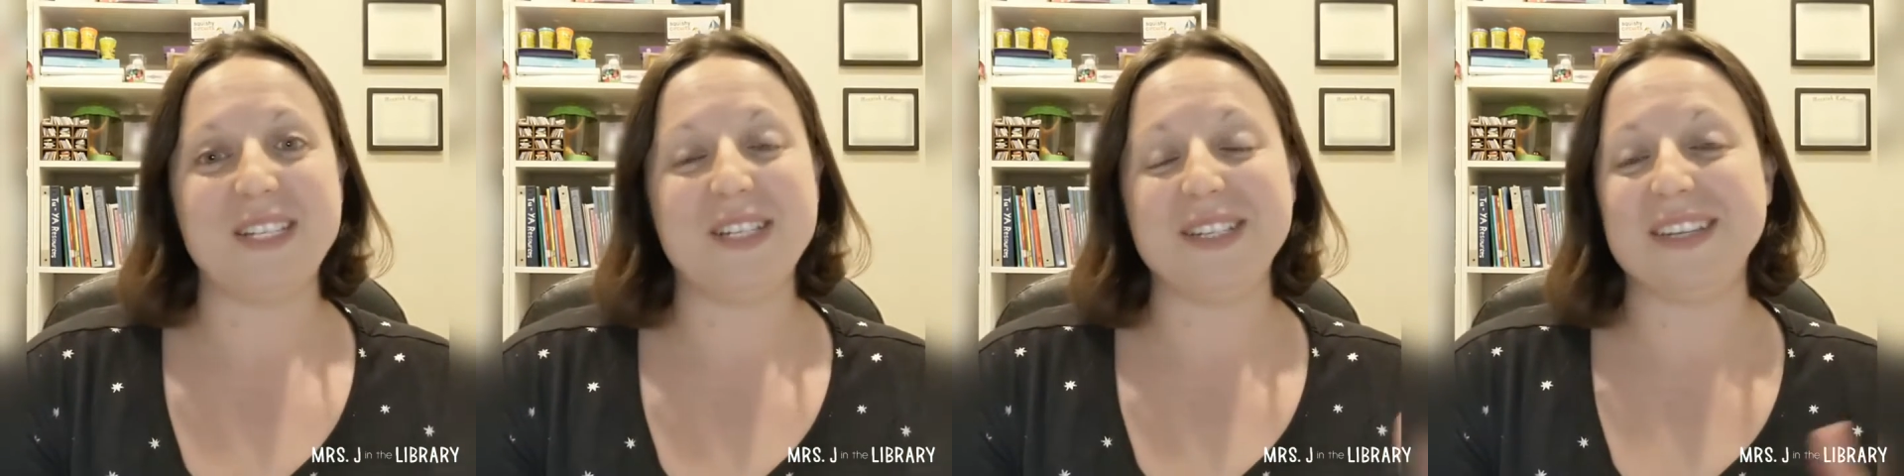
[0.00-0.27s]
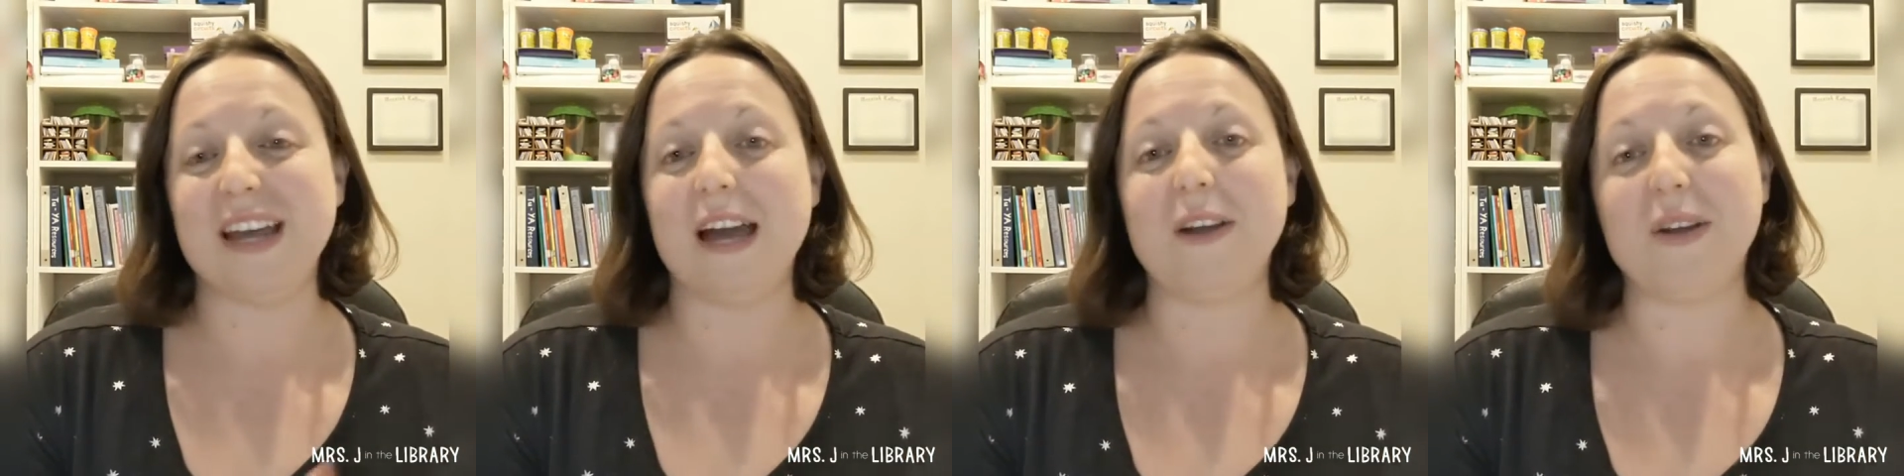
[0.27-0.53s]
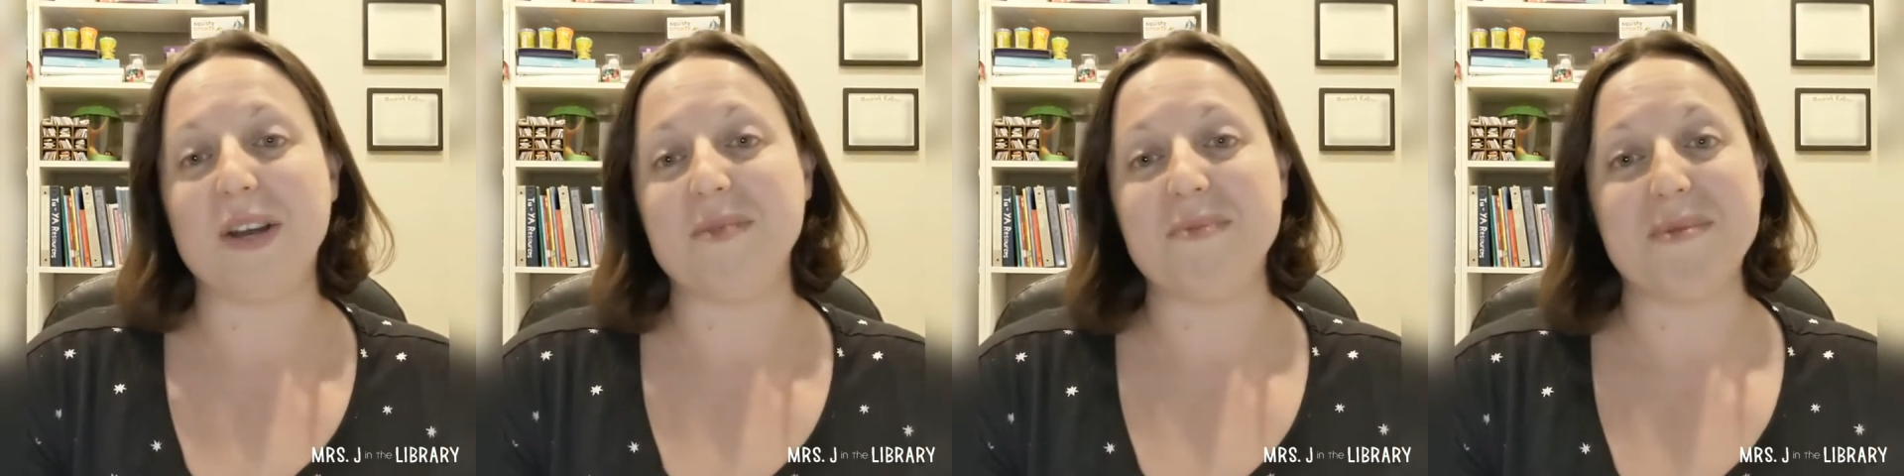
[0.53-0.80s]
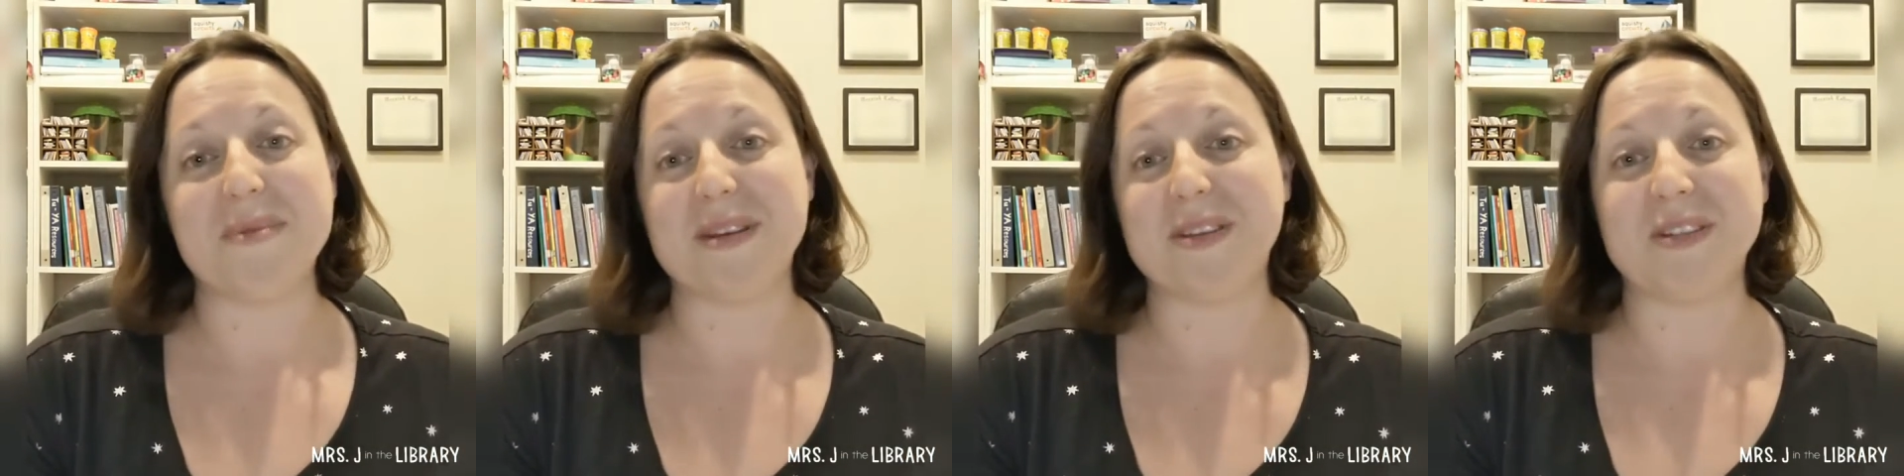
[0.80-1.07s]
just not going to
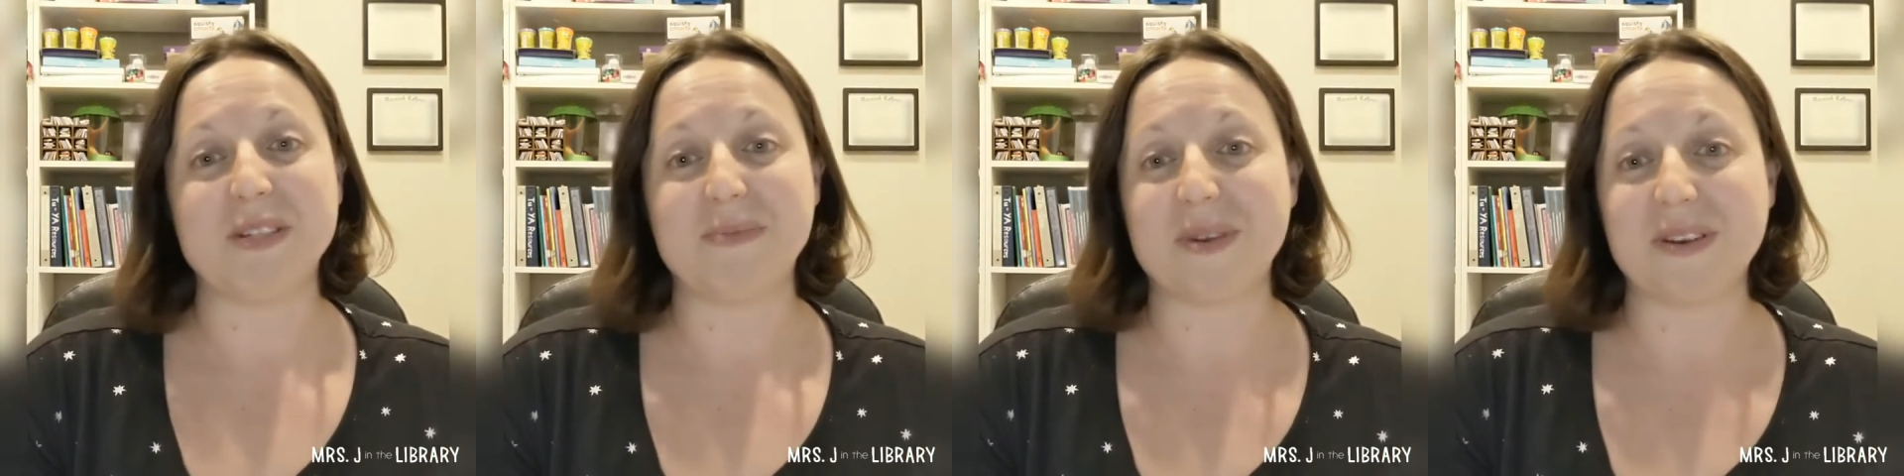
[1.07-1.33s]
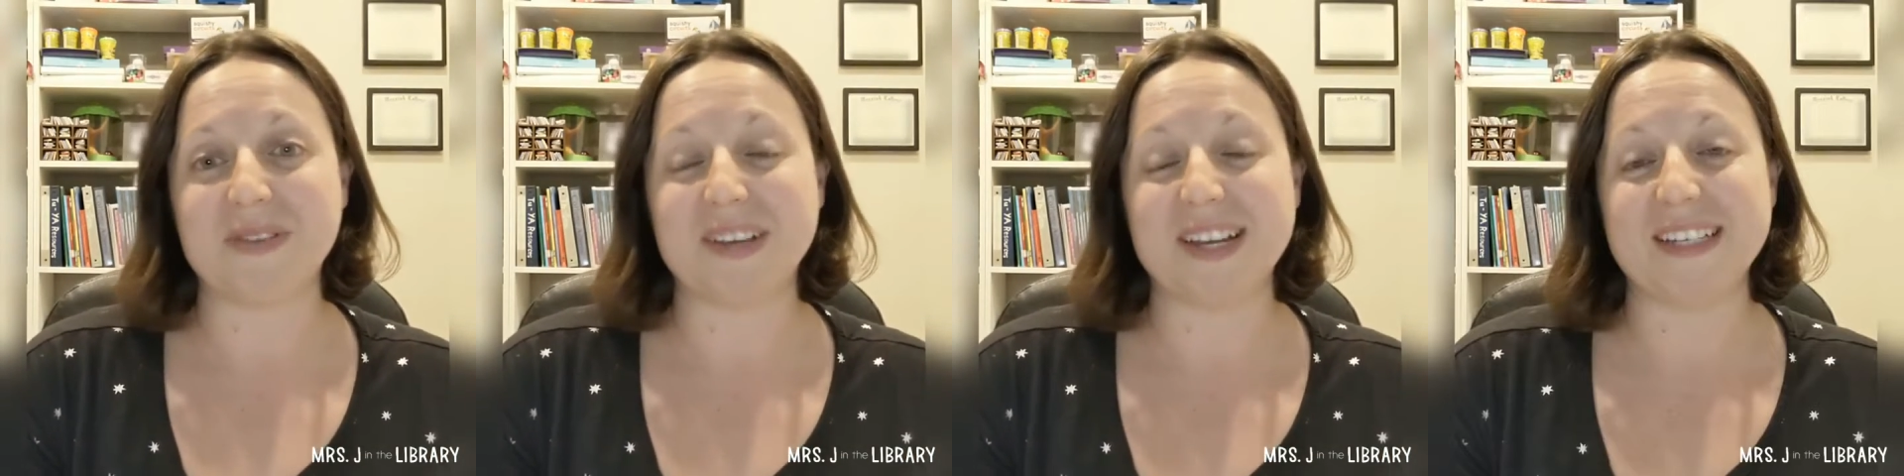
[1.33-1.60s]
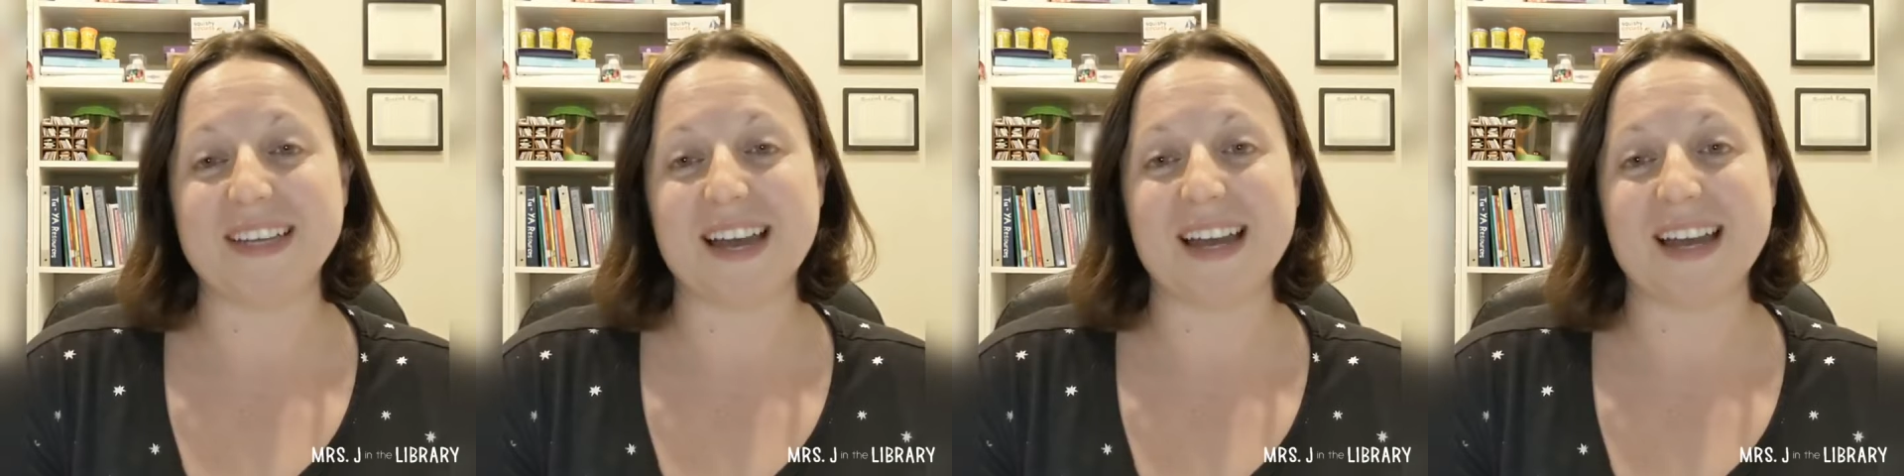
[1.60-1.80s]
be Pinterest perfect.